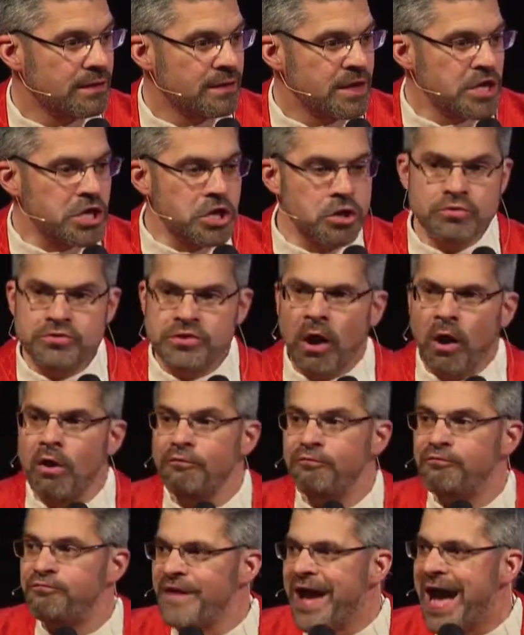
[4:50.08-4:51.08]
You don't
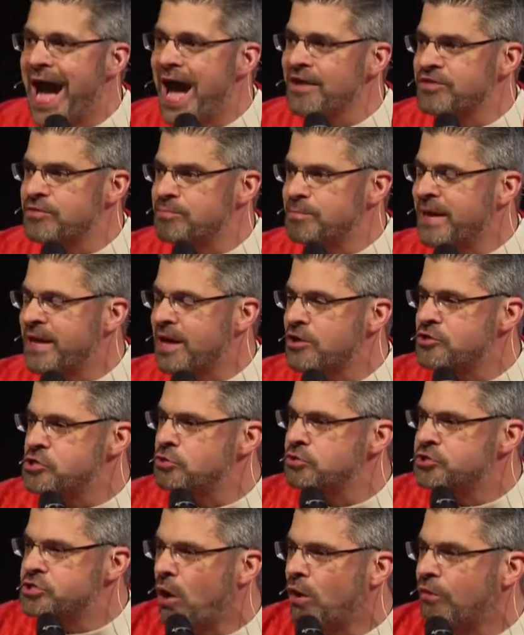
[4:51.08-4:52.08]
fast because you
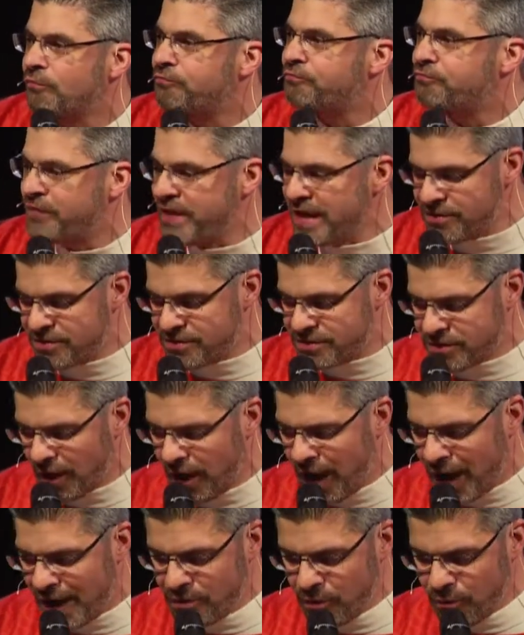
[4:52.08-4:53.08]
don't feast
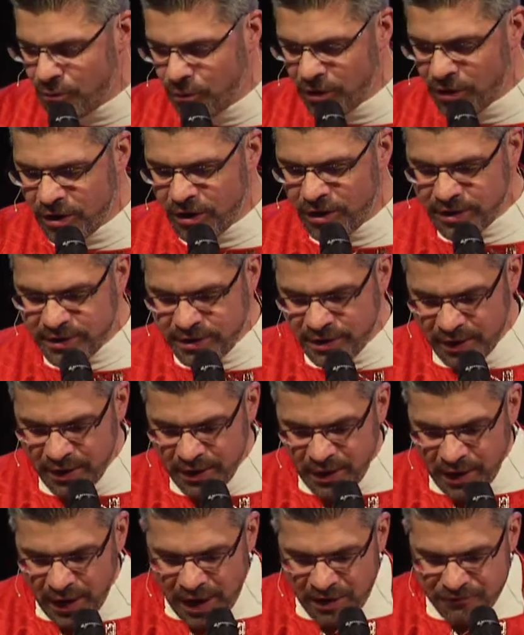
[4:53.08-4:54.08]
on the word
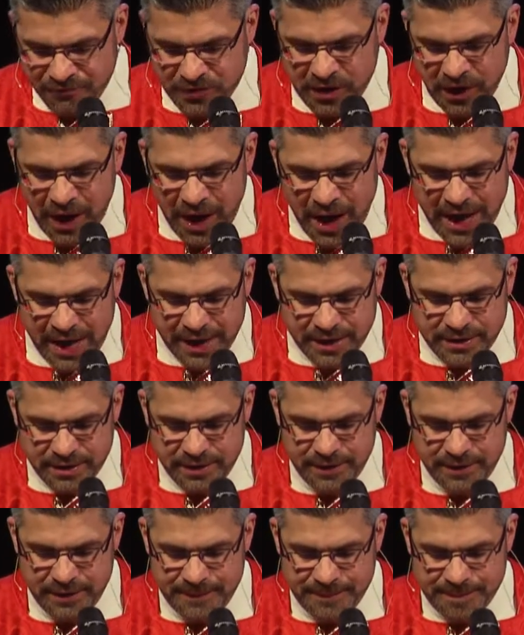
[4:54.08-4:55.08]
of God.
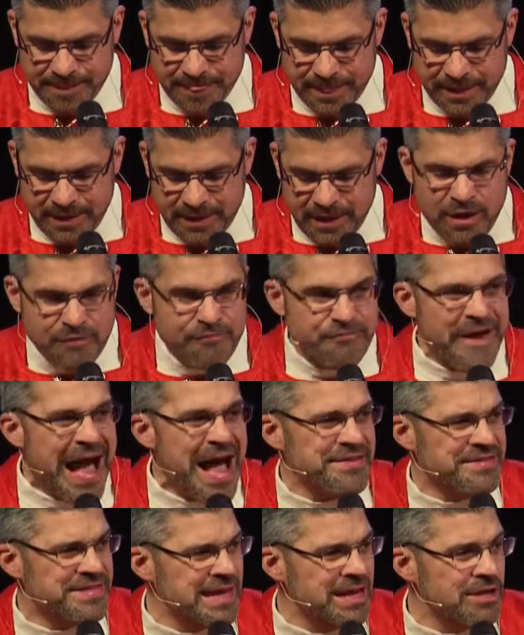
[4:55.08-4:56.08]

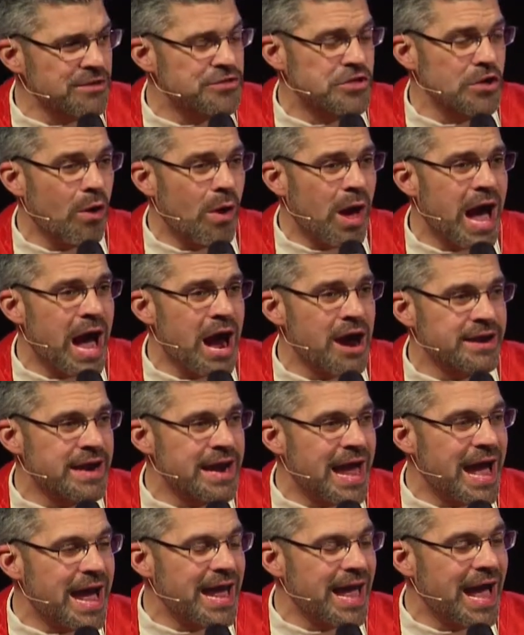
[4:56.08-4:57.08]
Fasting is so hard, and
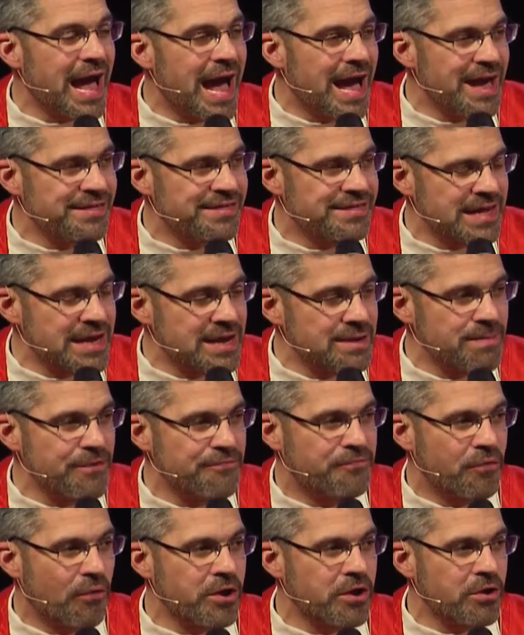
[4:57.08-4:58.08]
I, I stand
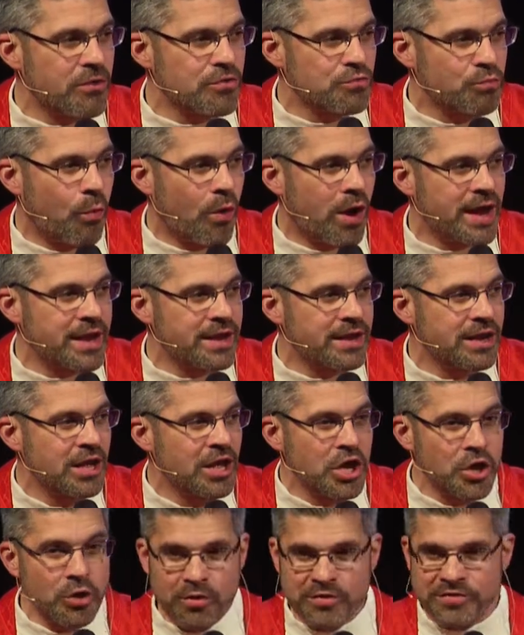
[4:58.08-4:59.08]
before you as one
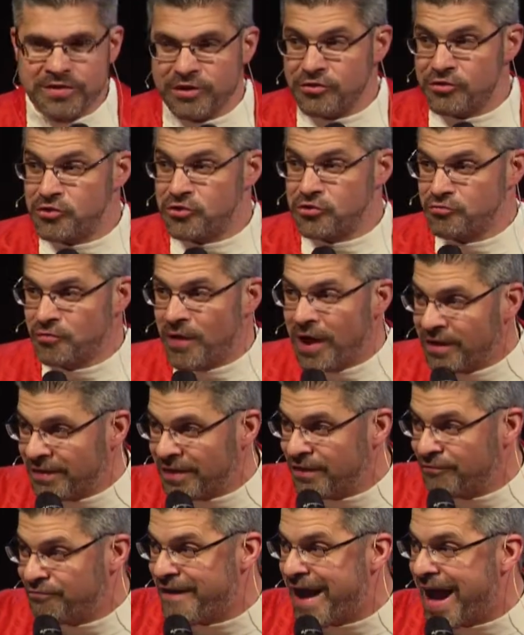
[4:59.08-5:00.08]
who is a struggling
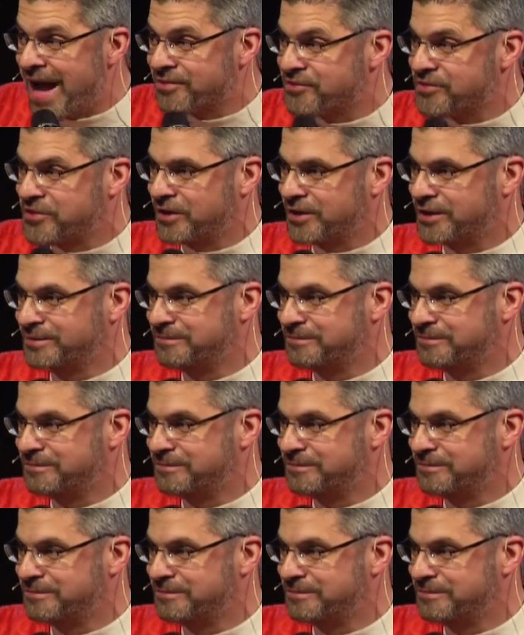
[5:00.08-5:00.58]
faster.